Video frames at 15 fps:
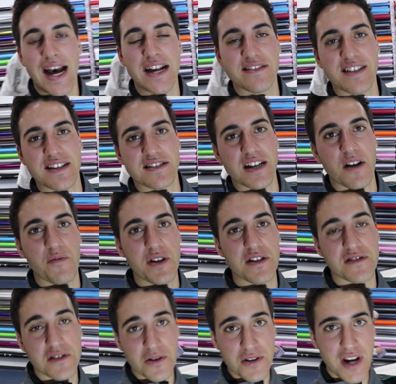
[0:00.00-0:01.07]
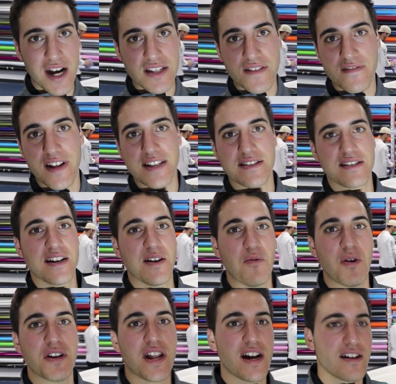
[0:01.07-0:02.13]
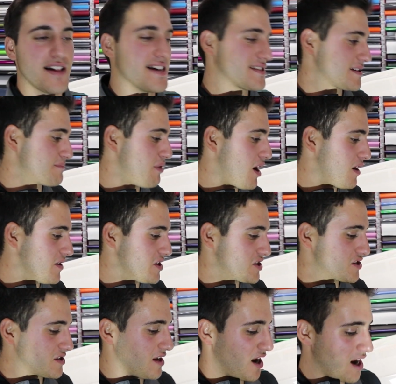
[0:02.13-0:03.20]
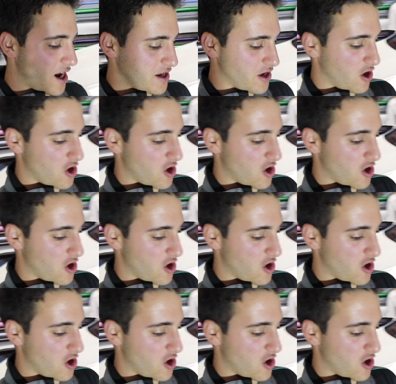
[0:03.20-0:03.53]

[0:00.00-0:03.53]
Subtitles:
As you guys saw, we used 2 dots of classic cut, 1 dot classic polish on